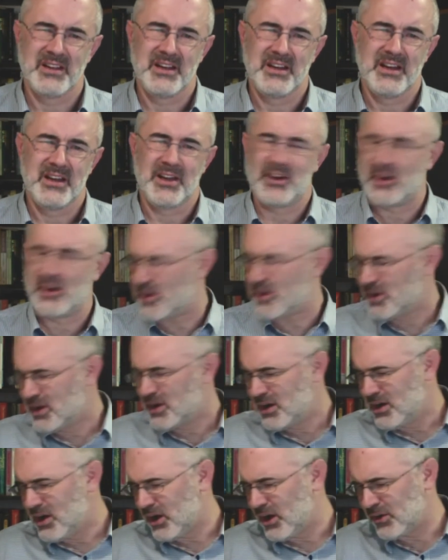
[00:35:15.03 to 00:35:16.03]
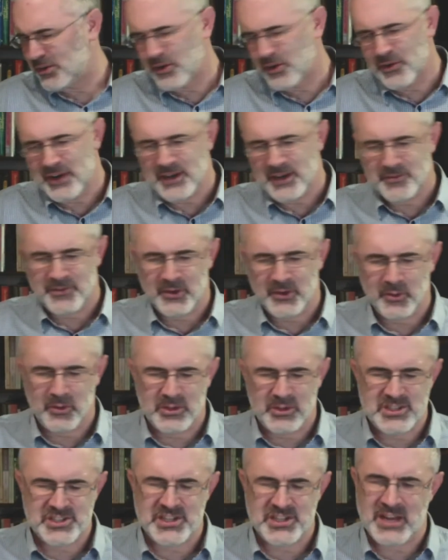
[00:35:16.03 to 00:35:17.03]
And how ungrateful it
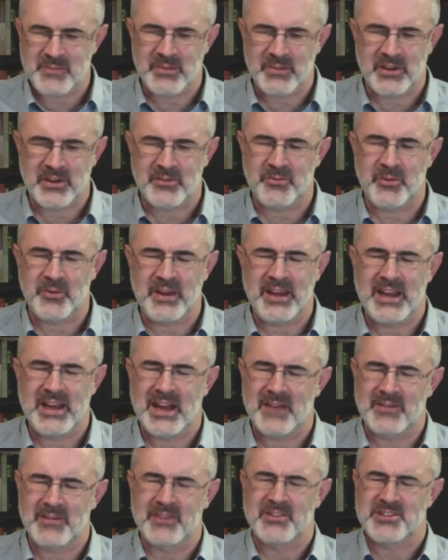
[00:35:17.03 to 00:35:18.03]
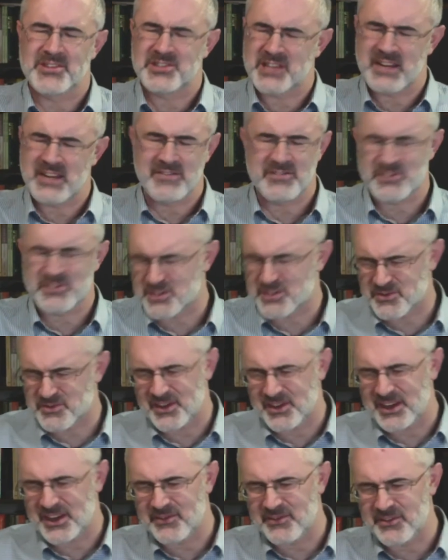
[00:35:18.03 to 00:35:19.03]
would seem that if we, having received such
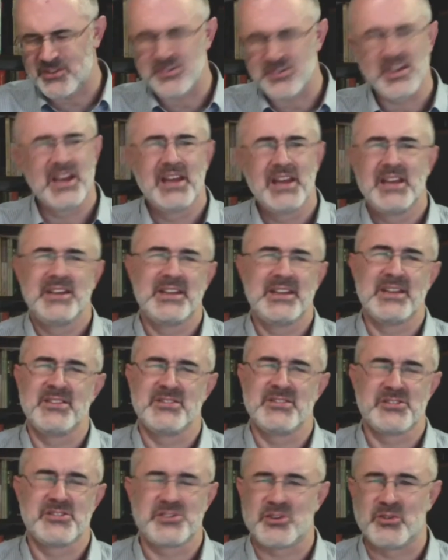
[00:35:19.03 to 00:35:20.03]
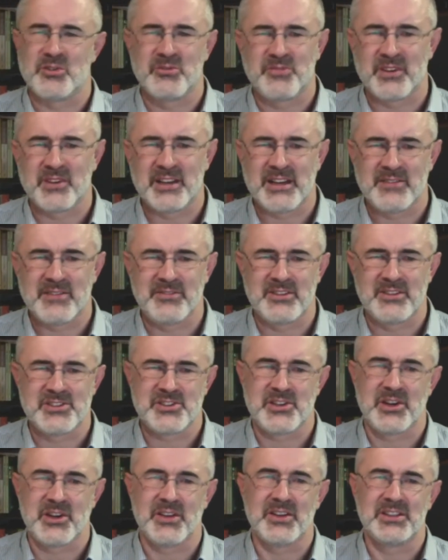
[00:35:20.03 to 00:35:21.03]
forgiveness, didn't show forgiveness
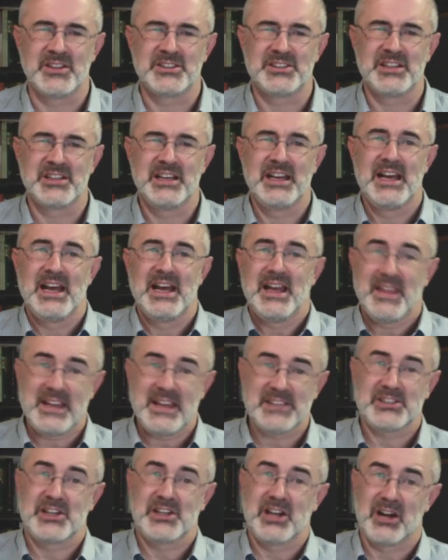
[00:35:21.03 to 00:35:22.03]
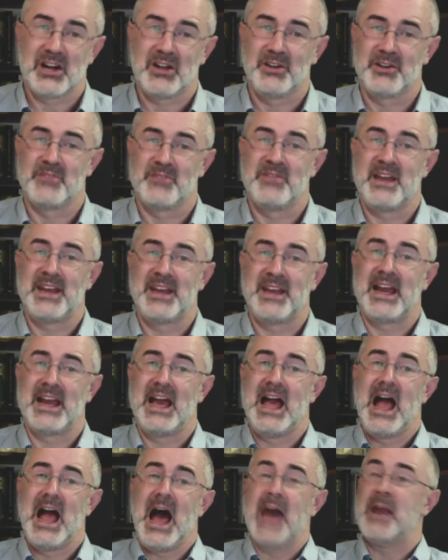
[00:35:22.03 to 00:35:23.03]
to others. This cultivating
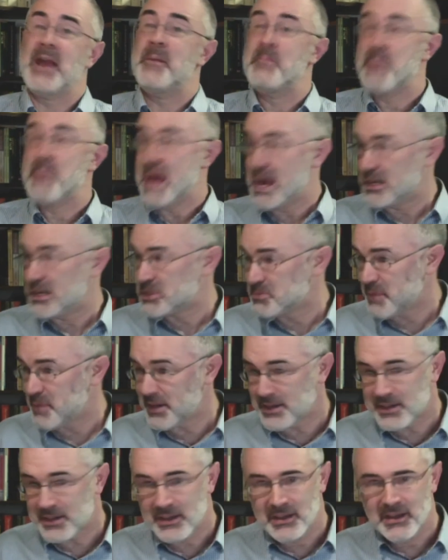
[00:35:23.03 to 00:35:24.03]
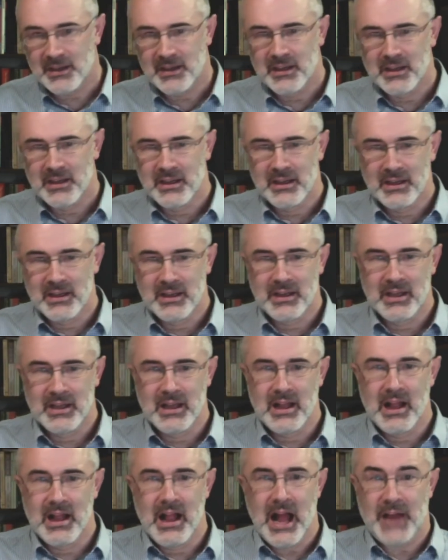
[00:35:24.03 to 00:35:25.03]
an amazement
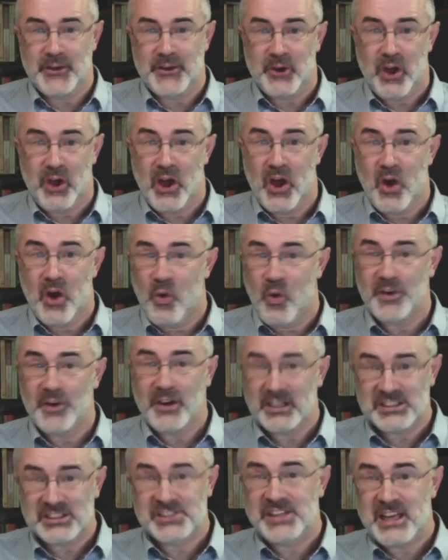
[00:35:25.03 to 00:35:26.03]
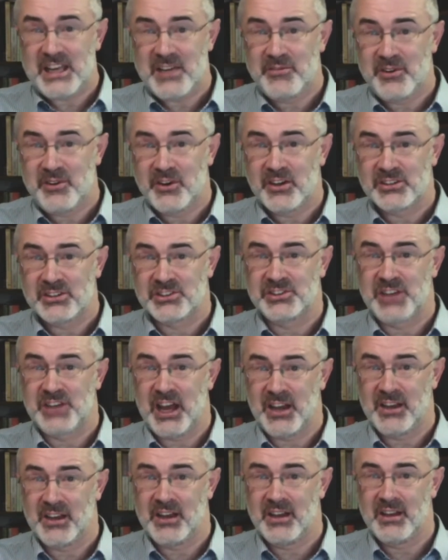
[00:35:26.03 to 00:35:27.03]
at what our Saviour has
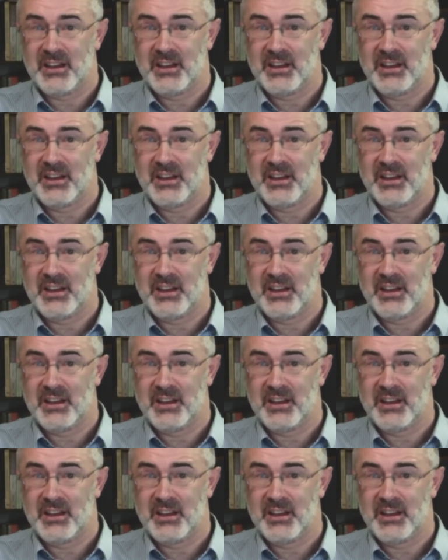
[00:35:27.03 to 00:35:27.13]
done.